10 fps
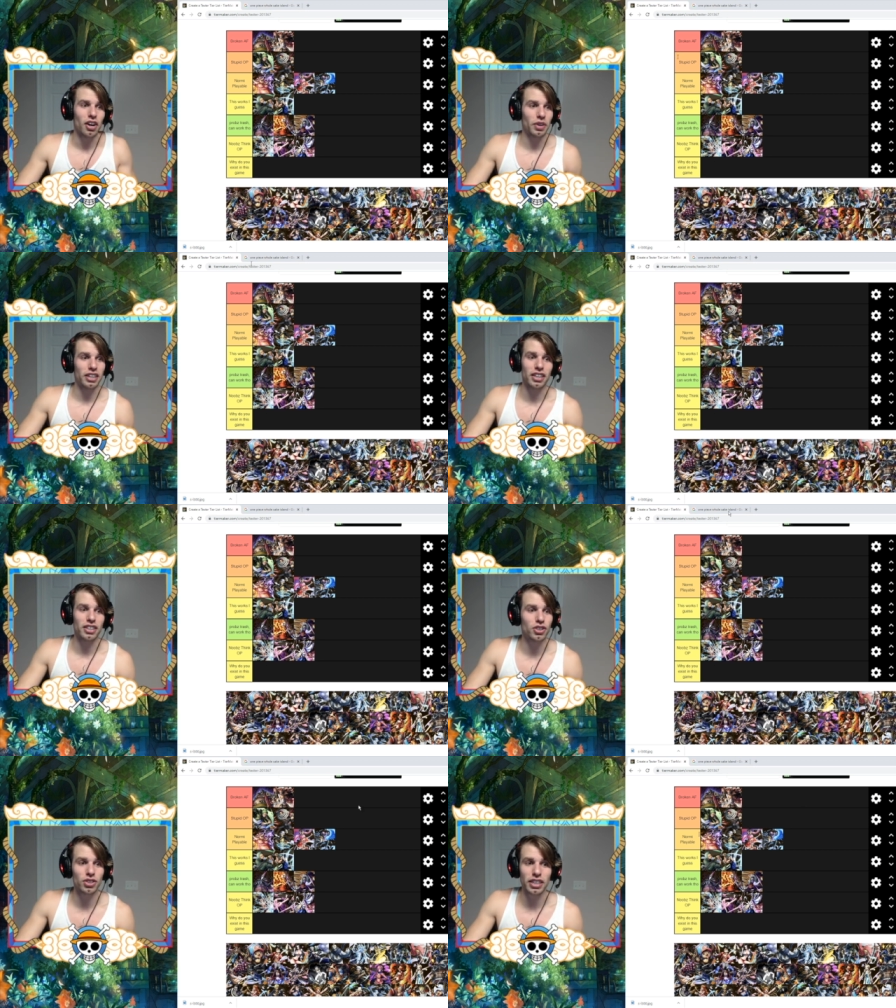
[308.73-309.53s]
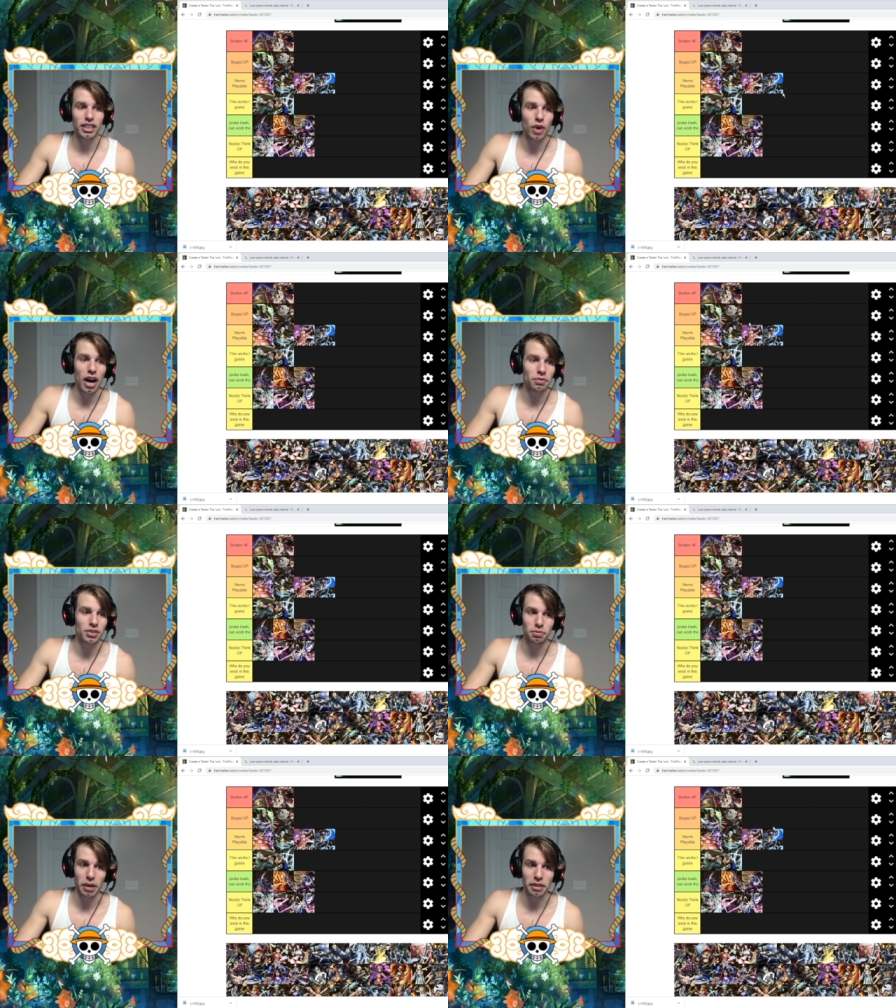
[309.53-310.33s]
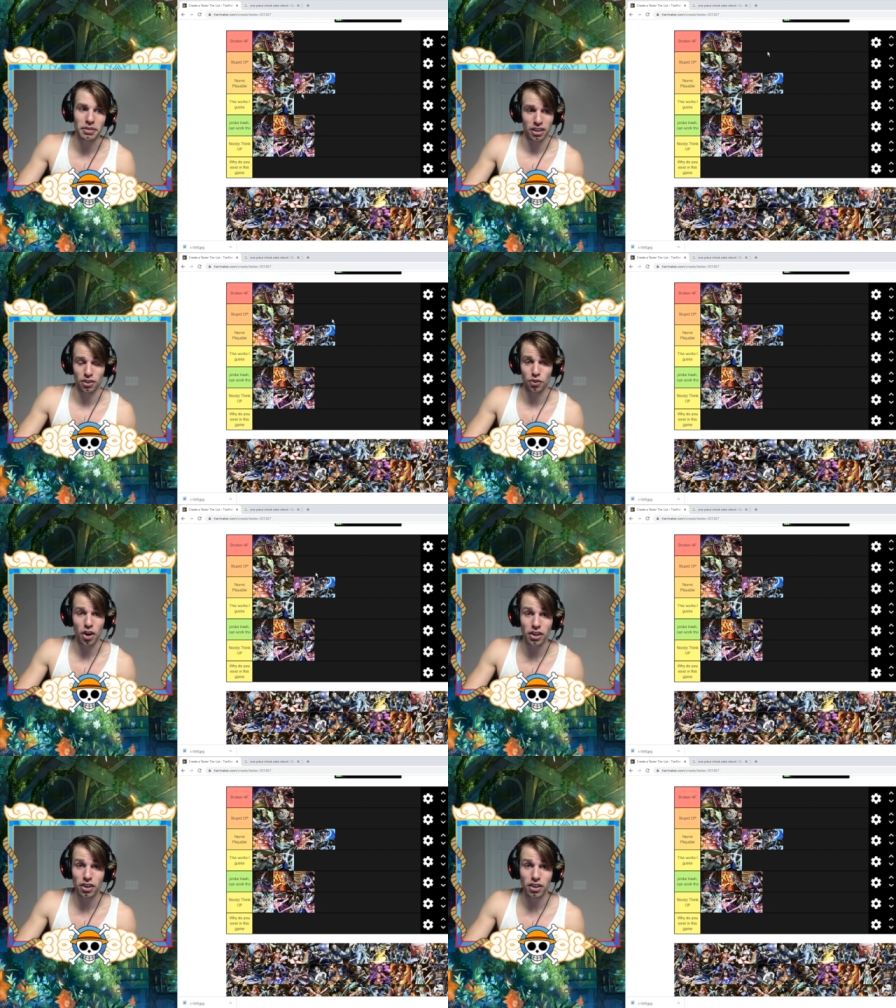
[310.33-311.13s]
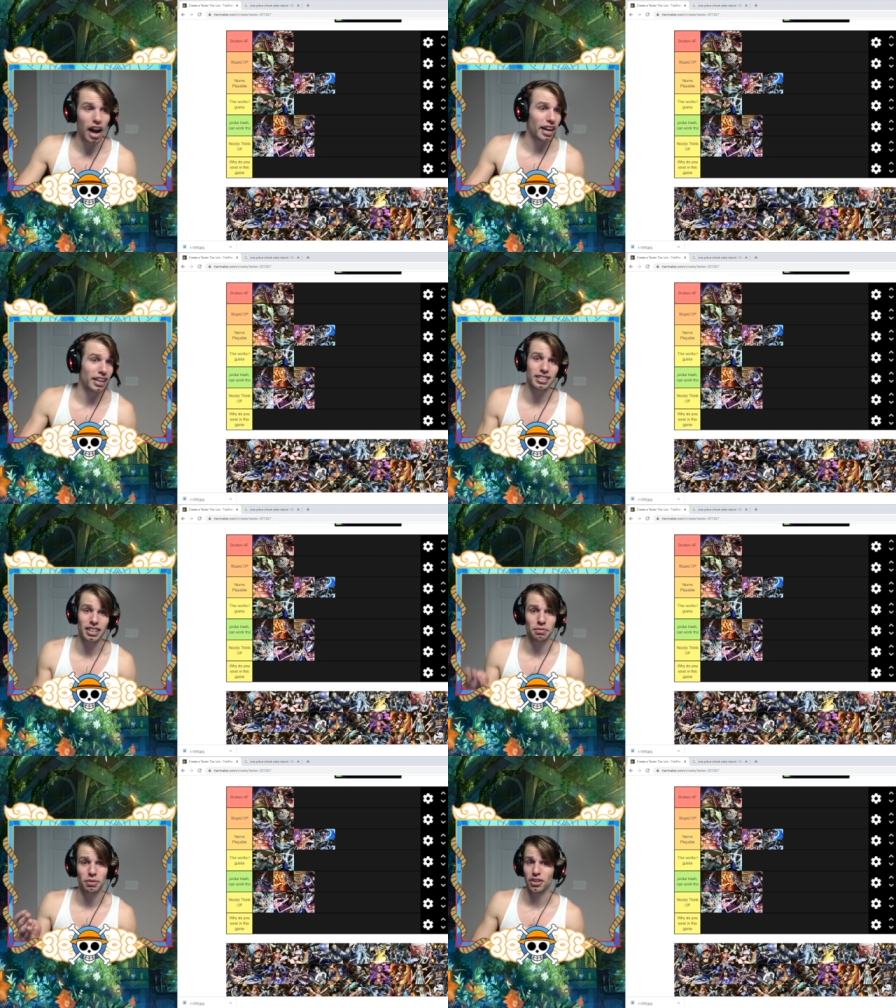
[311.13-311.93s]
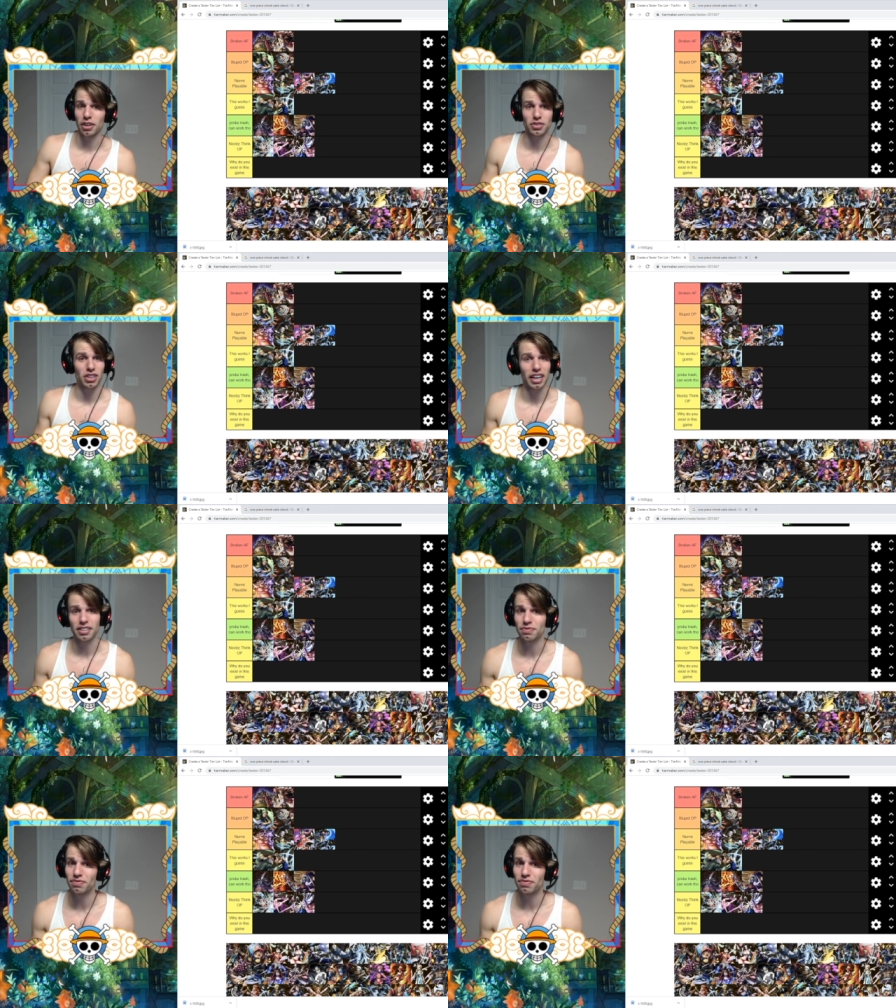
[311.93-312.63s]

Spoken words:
And then as soon as I swapped to Blackbeard on a runner, I instantly booted up to like